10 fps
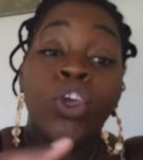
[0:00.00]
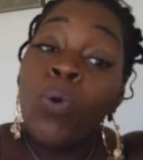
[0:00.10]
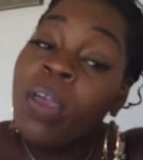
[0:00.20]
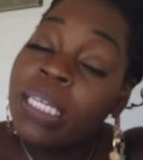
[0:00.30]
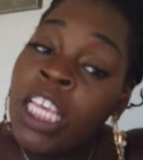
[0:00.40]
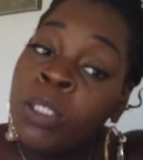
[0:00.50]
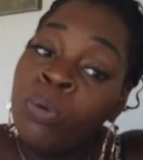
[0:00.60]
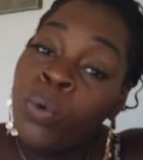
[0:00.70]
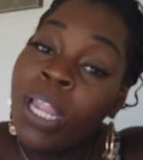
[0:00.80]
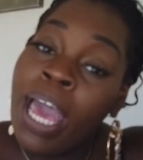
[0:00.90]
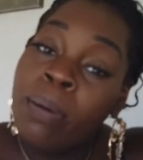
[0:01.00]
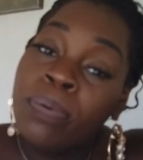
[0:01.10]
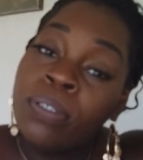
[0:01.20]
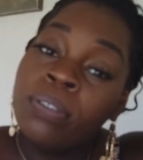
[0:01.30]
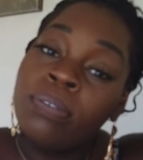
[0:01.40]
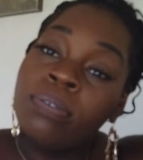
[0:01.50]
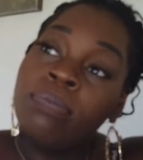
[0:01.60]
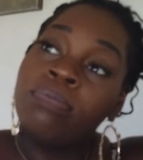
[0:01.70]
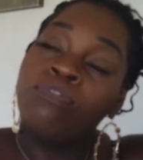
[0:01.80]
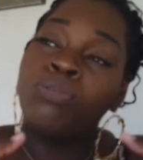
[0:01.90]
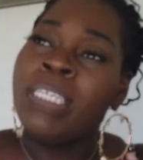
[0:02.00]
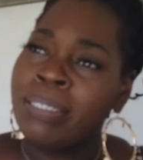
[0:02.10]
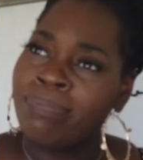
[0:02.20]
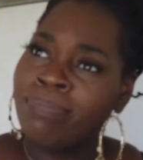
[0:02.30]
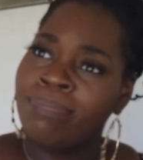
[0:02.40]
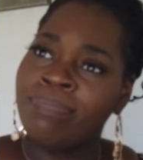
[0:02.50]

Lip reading: you because he's been reliable for me.